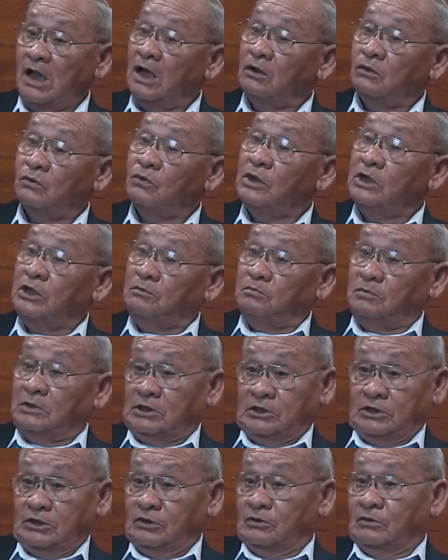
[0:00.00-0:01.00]
I quit,
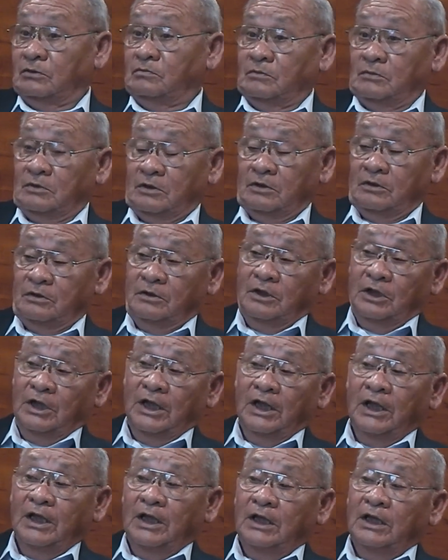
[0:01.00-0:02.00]
but you know,
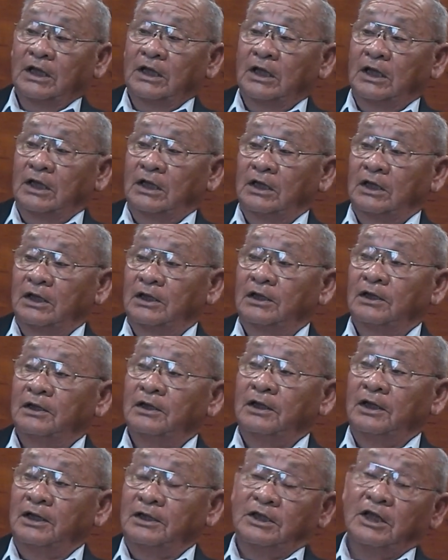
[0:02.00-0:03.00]
uh,
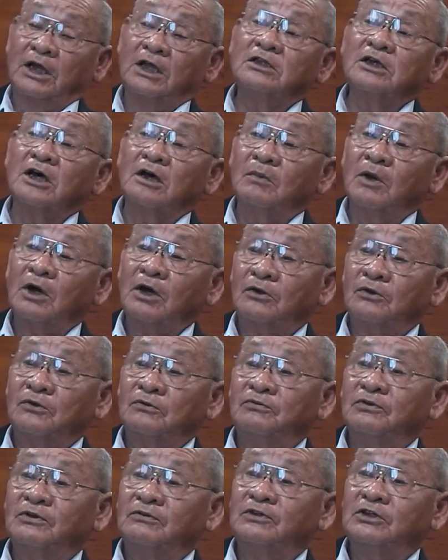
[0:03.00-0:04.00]
at that time,
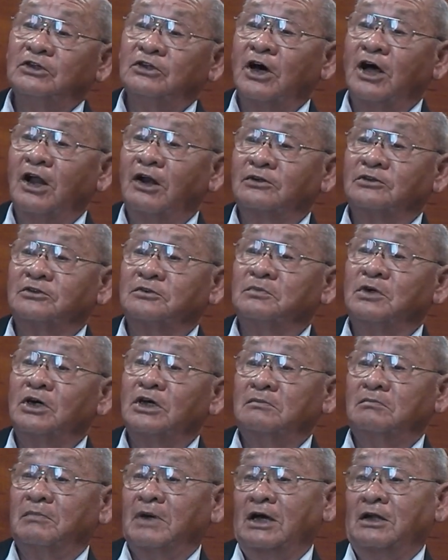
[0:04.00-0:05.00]
$150 a
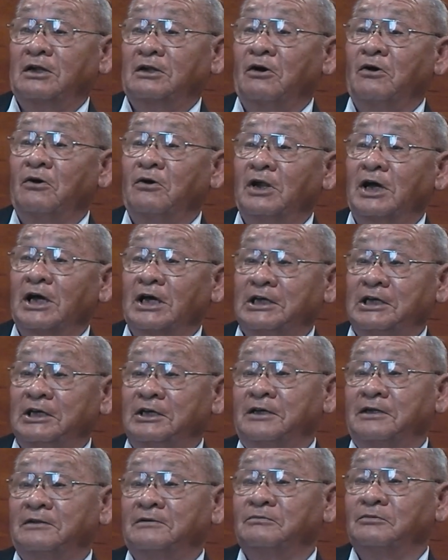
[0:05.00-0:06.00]
month, but all I
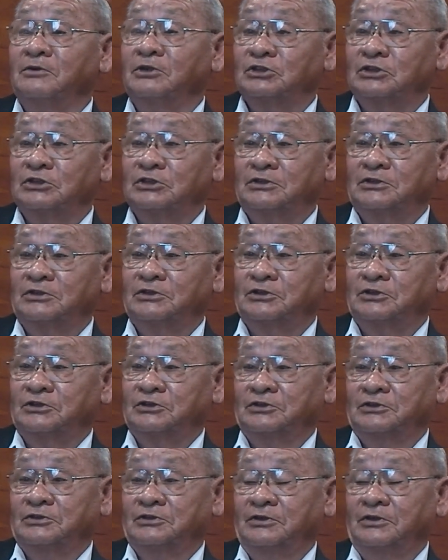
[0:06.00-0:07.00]
get was
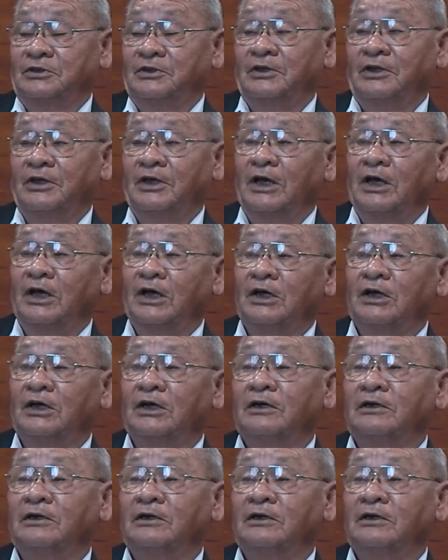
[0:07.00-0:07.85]
uh,